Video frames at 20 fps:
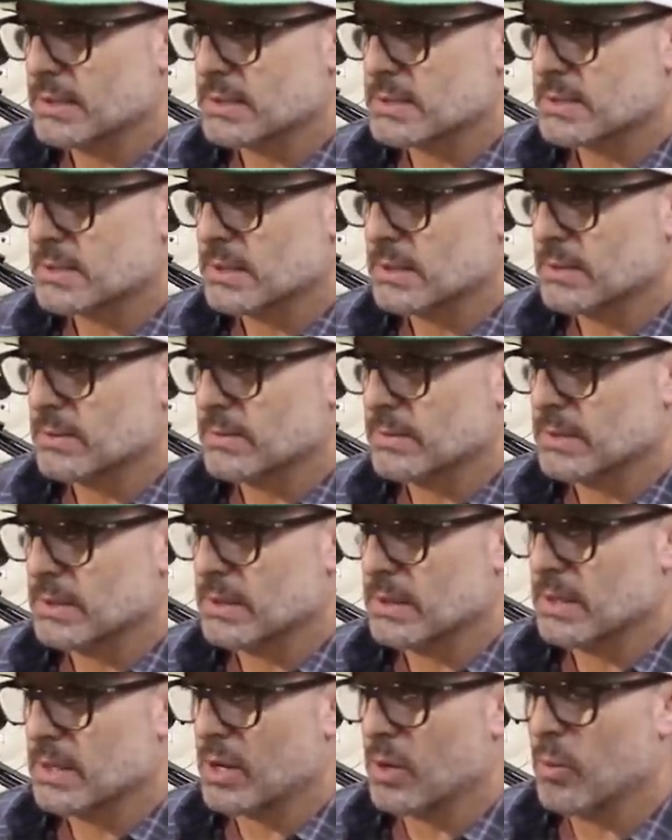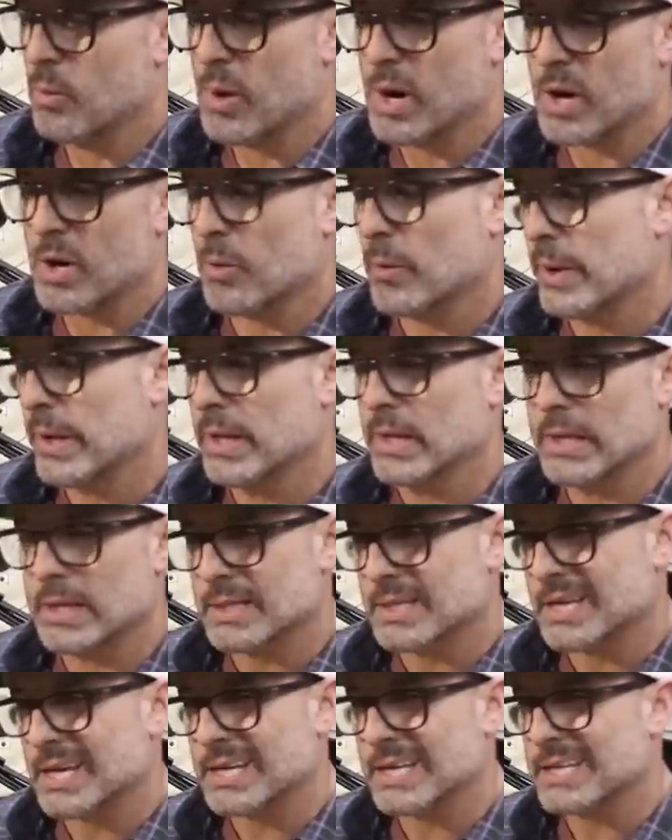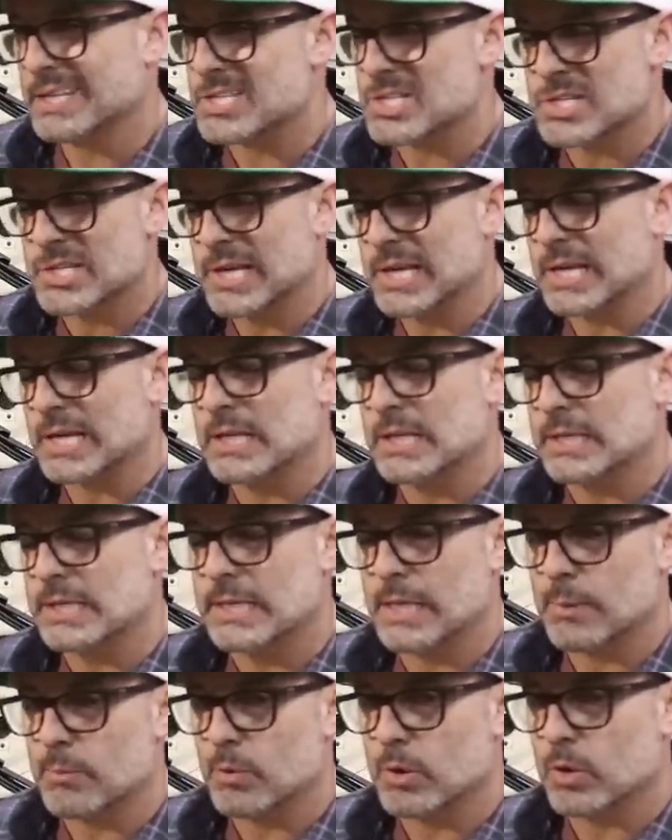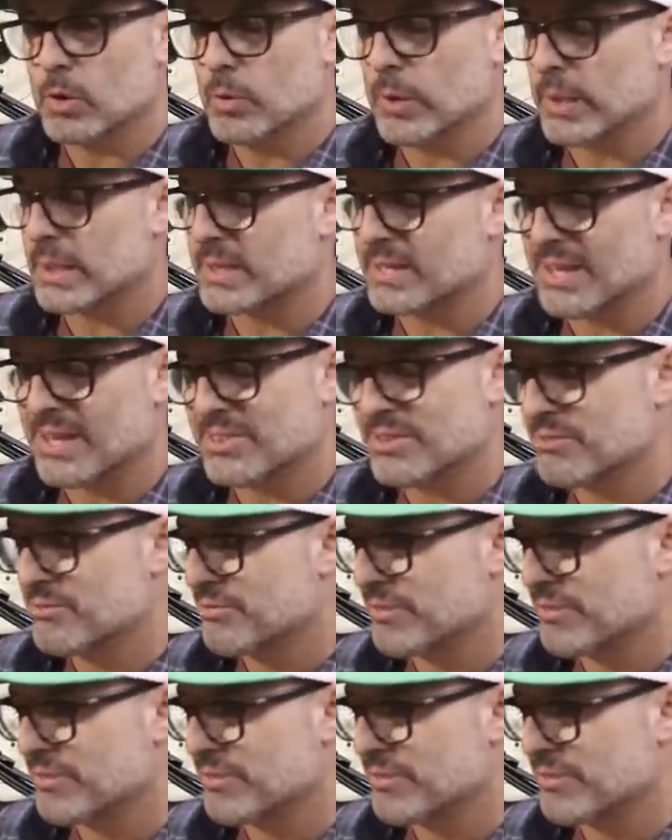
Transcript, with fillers: it's going to, uh, I'll wire wheel it, kind of just get it cleaned up real quick, nothing